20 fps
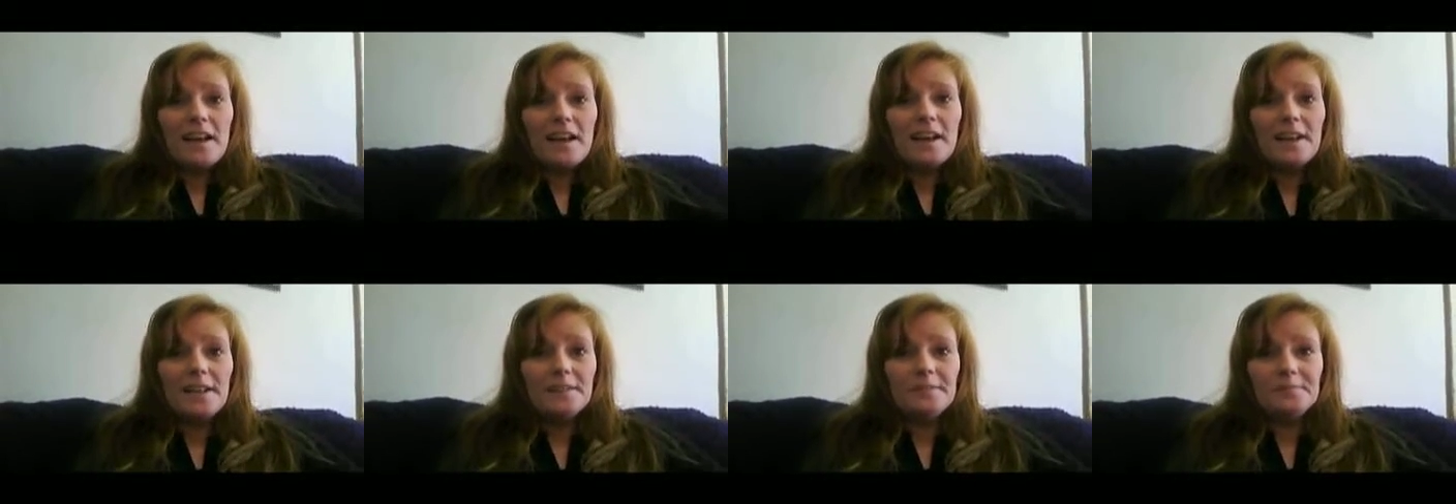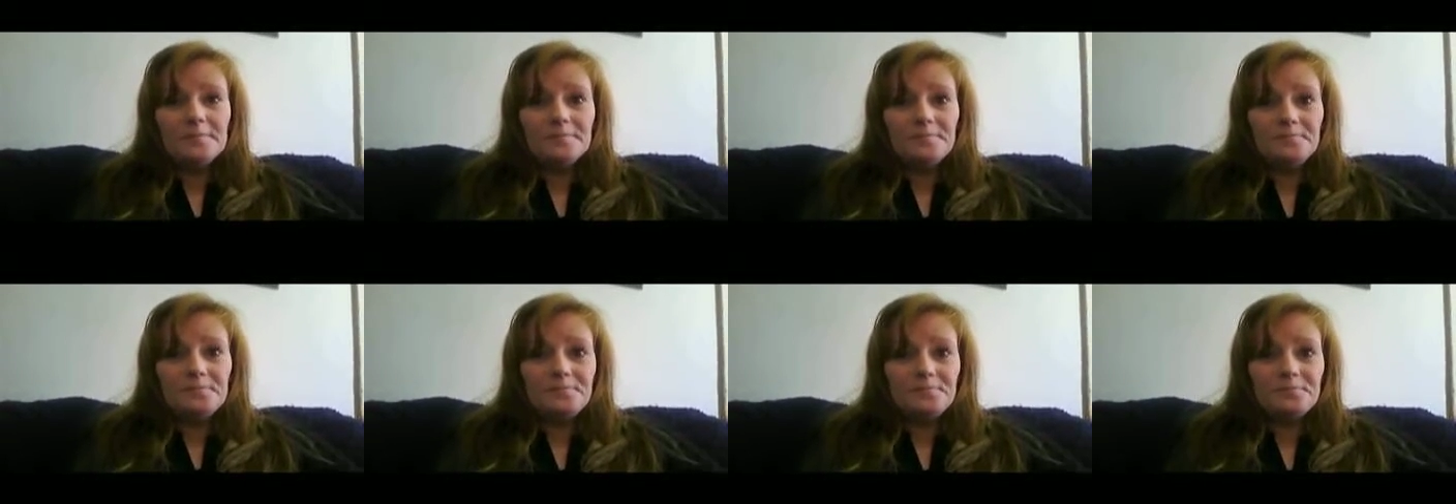
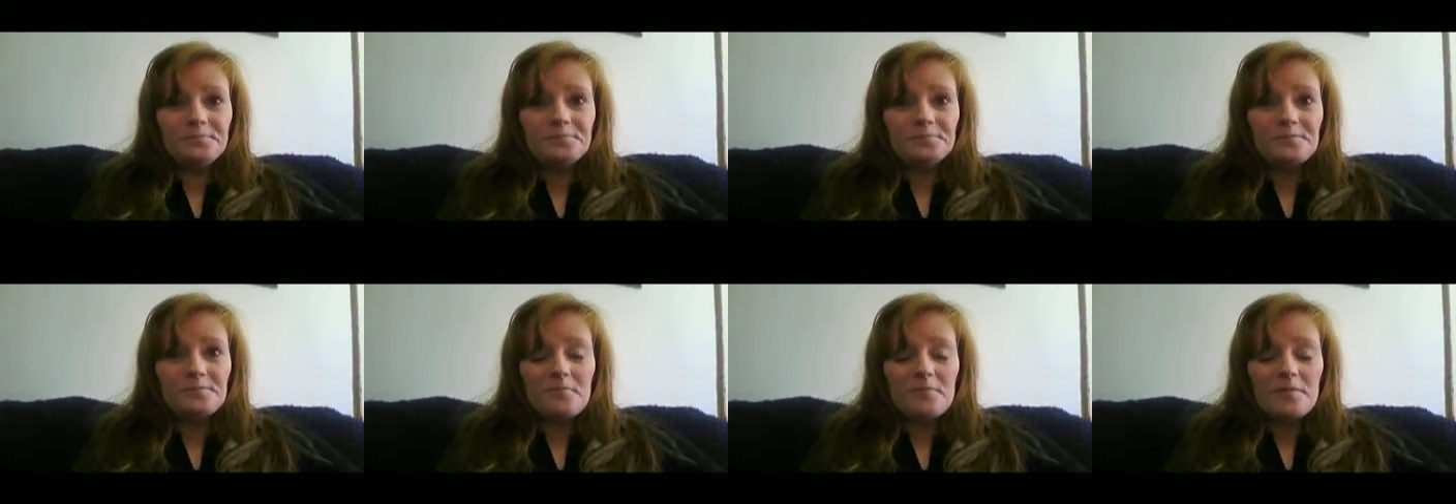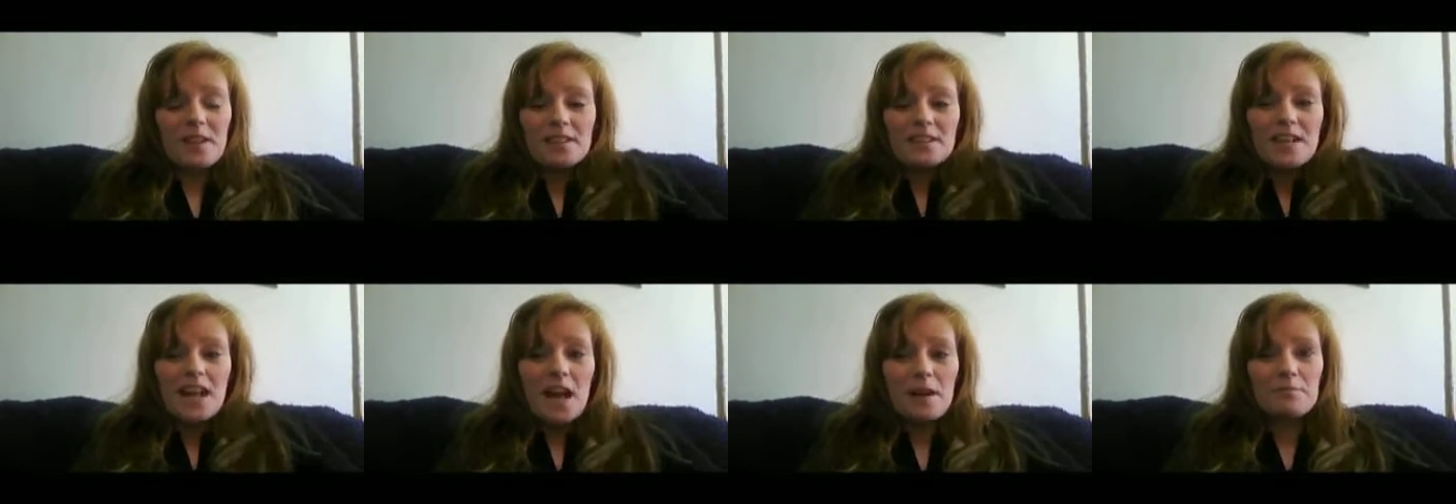and
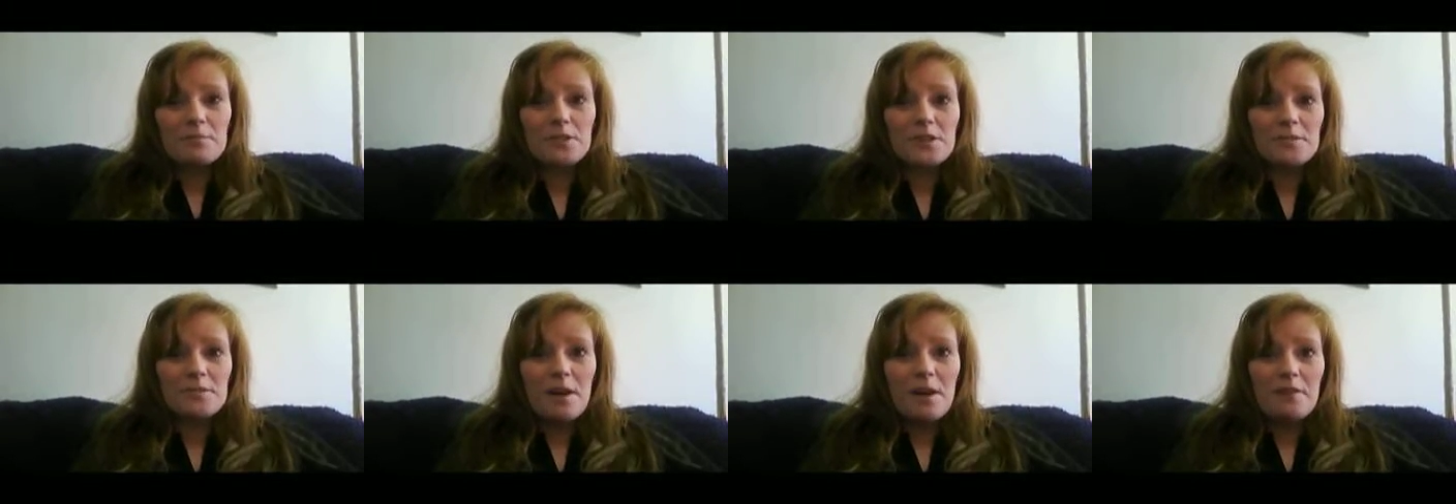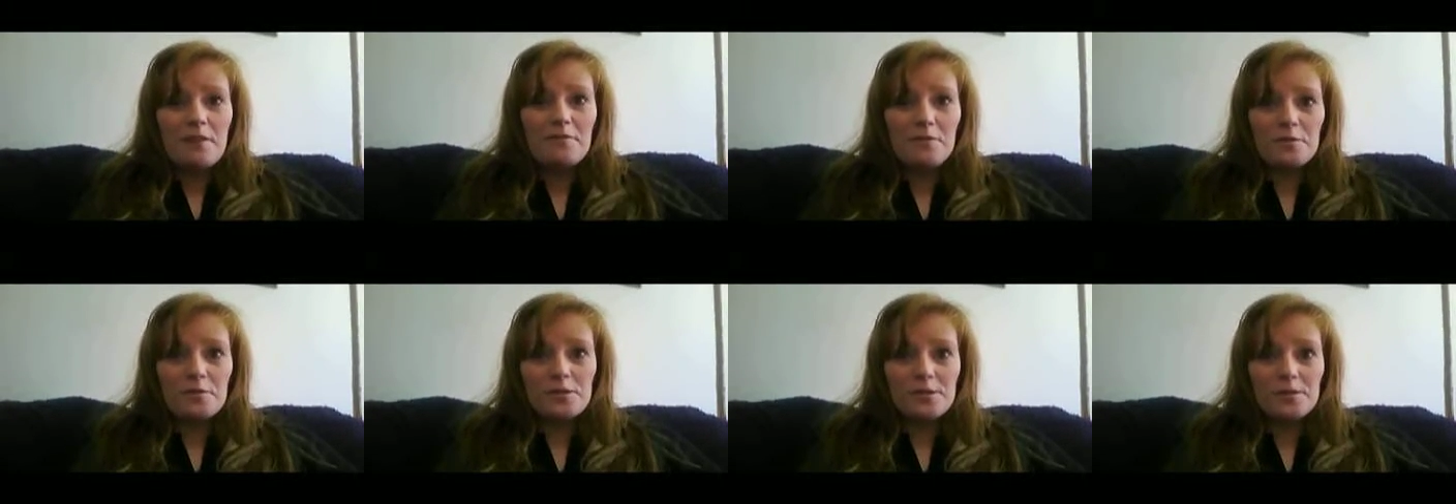caption my
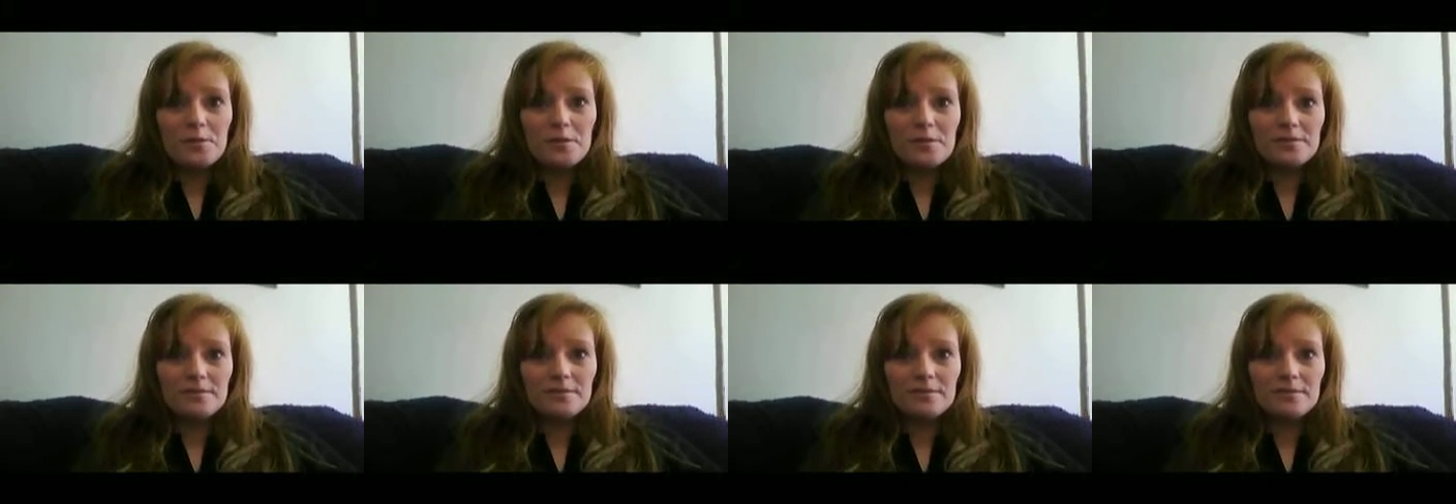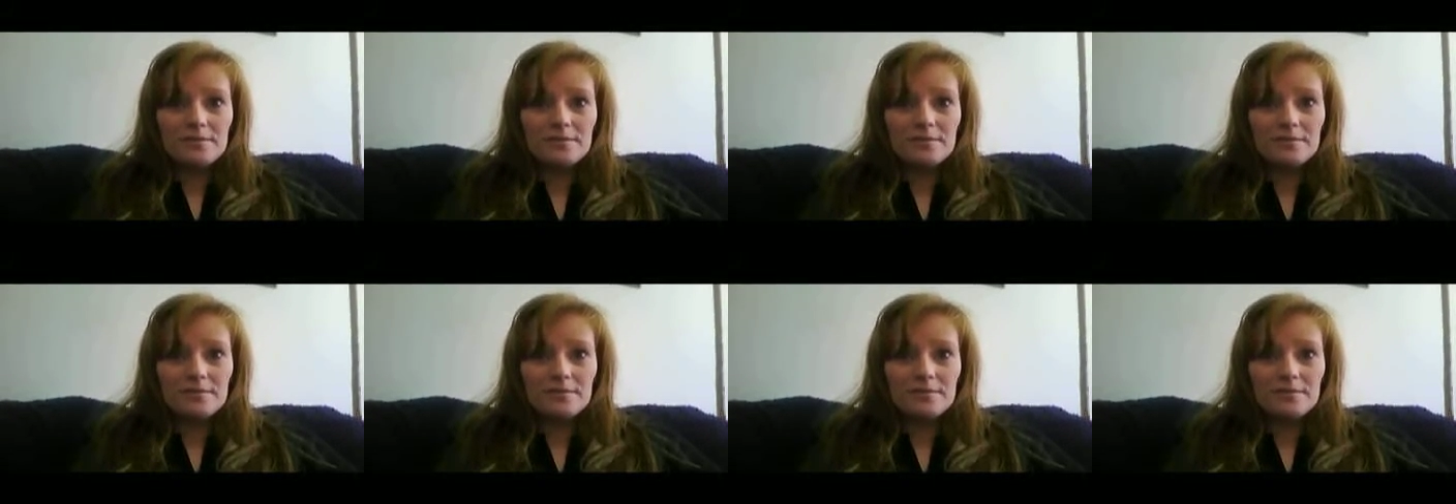photo.